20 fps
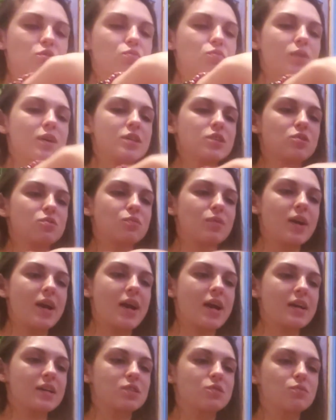
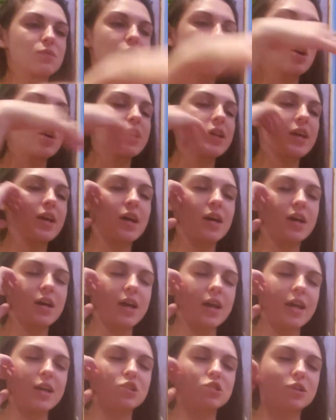resurrect, regarding
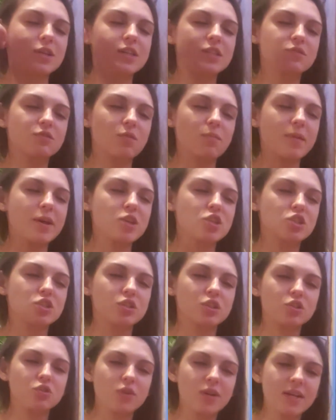a transformation,
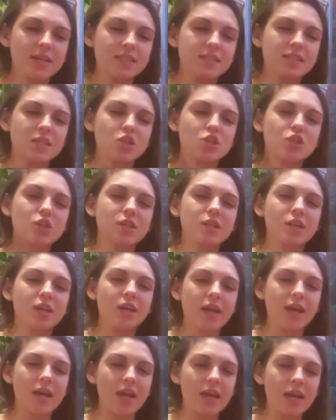a transition,
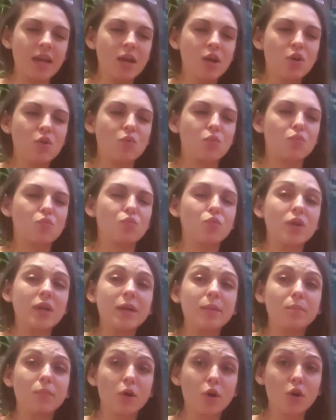a
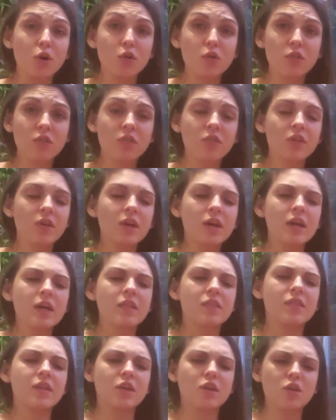rebirth,
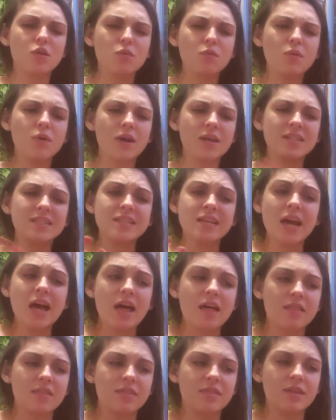a
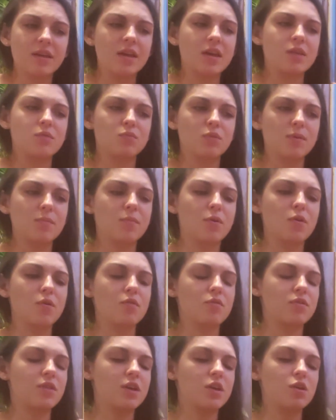death and
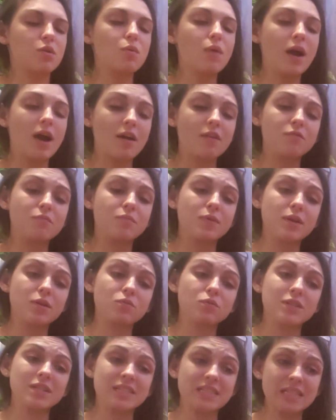rebirth that you have been
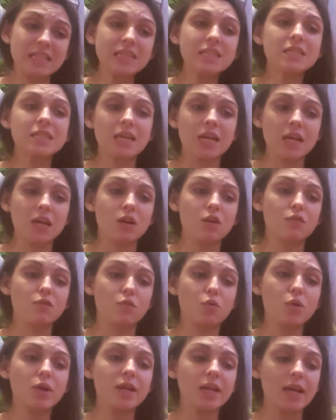resisting,
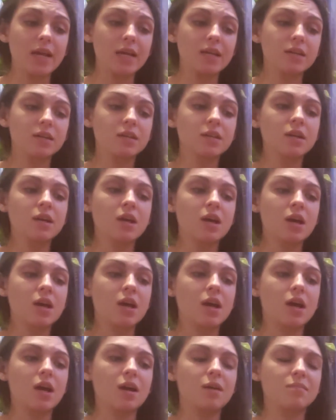avoiding,
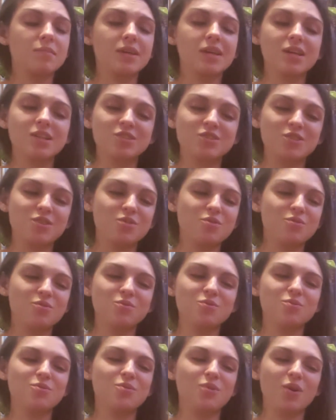because
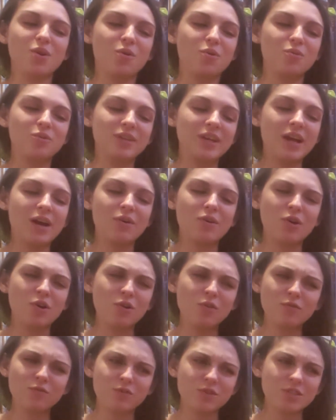you are holding out
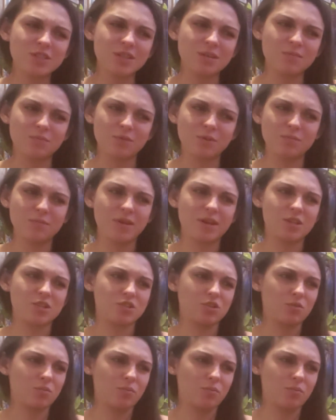hope for someone, because you're